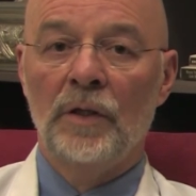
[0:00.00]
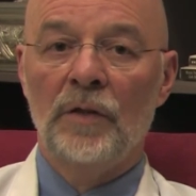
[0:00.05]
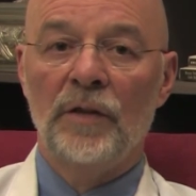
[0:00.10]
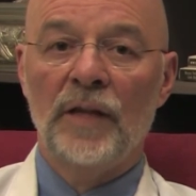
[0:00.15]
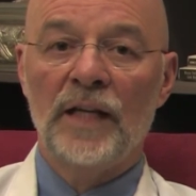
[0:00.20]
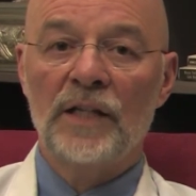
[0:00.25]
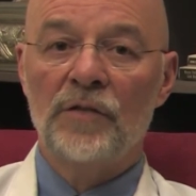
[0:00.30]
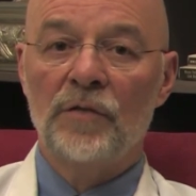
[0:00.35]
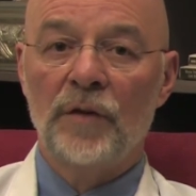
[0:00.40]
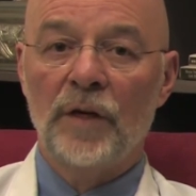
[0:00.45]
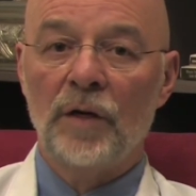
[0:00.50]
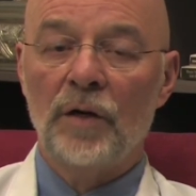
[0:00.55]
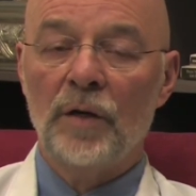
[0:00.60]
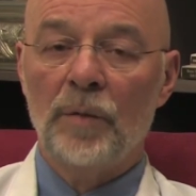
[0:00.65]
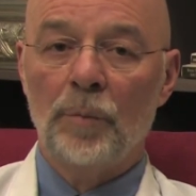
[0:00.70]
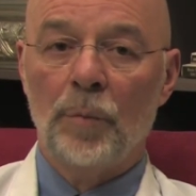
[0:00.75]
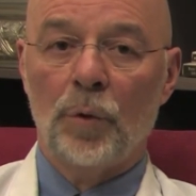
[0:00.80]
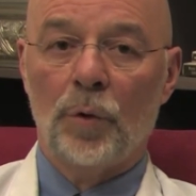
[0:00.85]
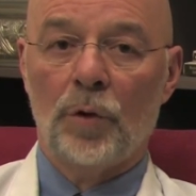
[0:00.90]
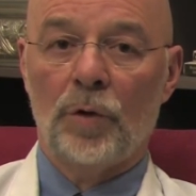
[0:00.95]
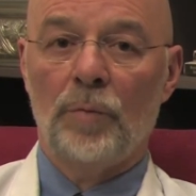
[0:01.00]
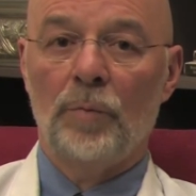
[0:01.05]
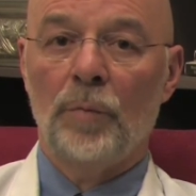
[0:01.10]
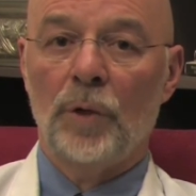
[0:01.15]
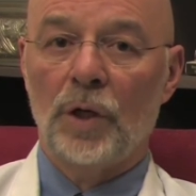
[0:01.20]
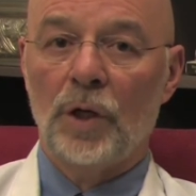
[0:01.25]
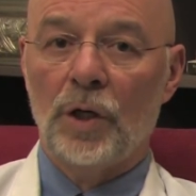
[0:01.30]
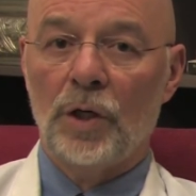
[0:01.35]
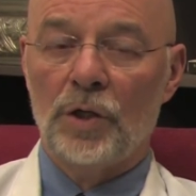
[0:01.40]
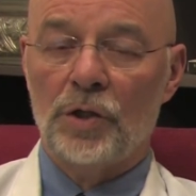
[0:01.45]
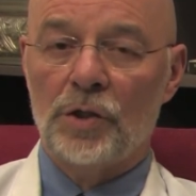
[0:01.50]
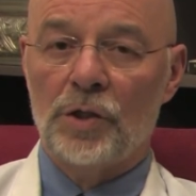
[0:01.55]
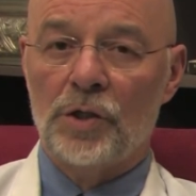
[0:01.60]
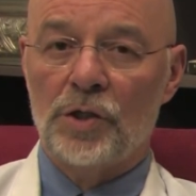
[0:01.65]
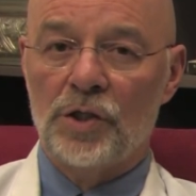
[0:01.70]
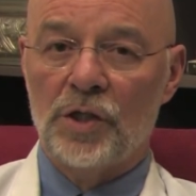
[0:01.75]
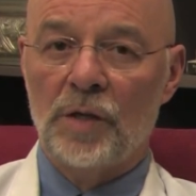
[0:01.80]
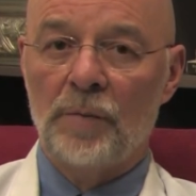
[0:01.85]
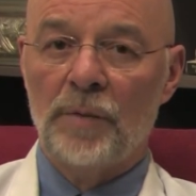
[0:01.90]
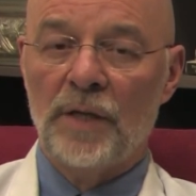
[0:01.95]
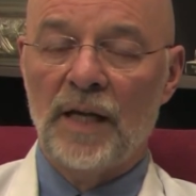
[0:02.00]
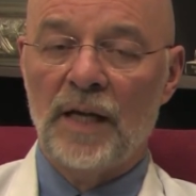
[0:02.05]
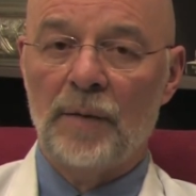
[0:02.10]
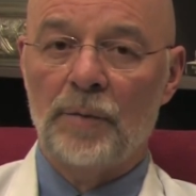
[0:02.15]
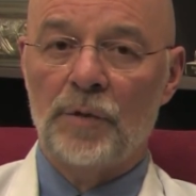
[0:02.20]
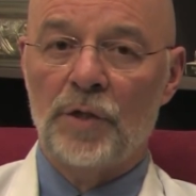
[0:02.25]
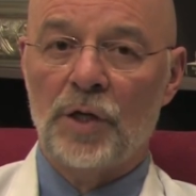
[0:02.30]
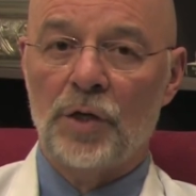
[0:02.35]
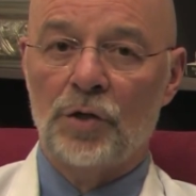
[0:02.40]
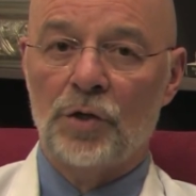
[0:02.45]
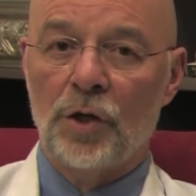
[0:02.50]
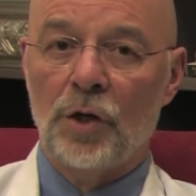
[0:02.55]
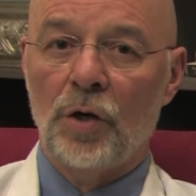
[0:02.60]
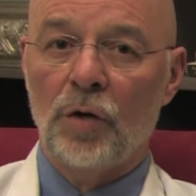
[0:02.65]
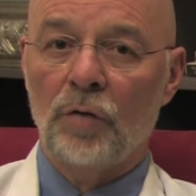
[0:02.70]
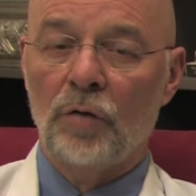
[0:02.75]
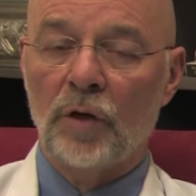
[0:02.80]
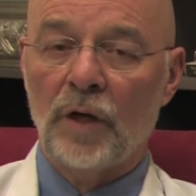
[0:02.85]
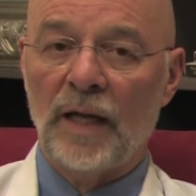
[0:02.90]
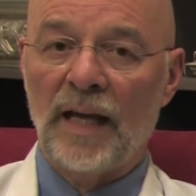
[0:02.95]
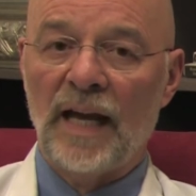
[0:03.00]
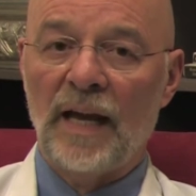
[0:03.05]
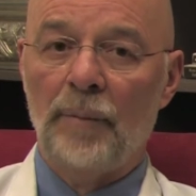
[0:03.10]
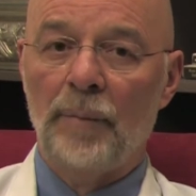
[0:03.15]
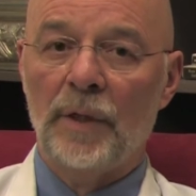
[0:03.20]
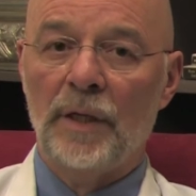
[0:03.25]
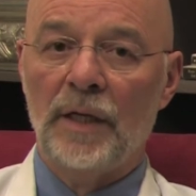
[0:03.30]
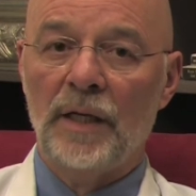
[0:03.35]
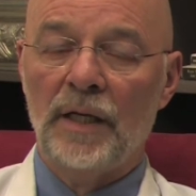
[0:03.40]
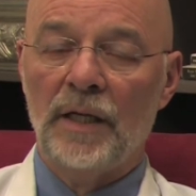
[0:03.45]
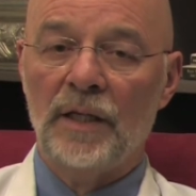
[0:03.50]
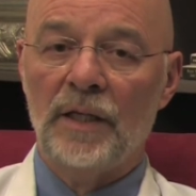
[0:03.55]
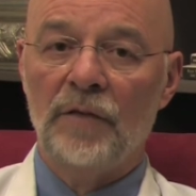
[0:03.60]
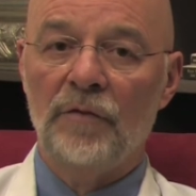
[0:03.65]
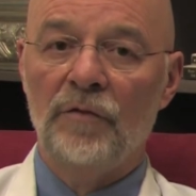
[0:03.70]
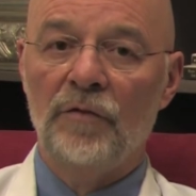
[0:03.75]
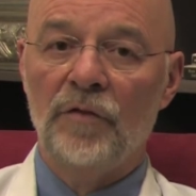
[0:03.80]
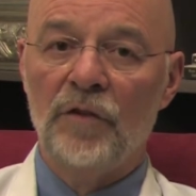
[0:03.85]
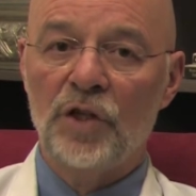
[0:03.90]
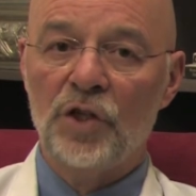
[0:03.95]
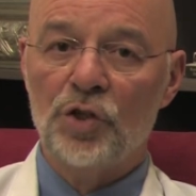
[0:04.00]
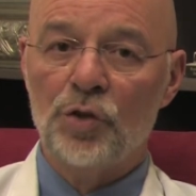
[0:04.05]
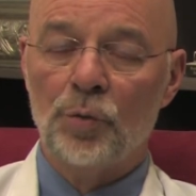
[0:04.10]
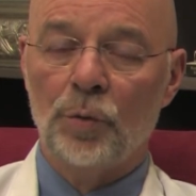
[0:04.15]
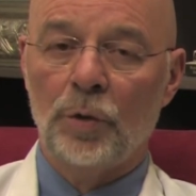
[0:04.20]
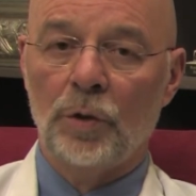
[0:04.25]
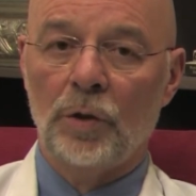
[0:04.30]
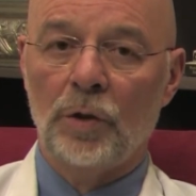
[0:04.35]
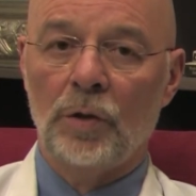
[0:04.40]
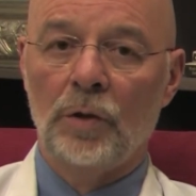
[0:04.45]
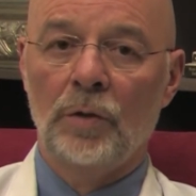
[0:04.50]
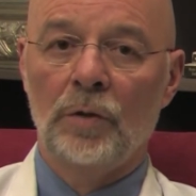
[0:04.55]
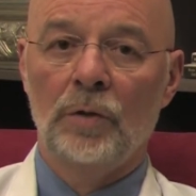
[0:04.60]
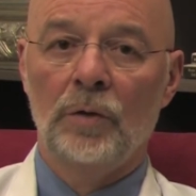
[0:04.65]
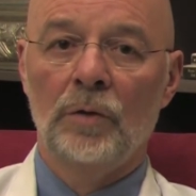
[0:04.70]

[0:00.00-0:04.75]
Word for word: That's very important because sometimes there's overlap in the visual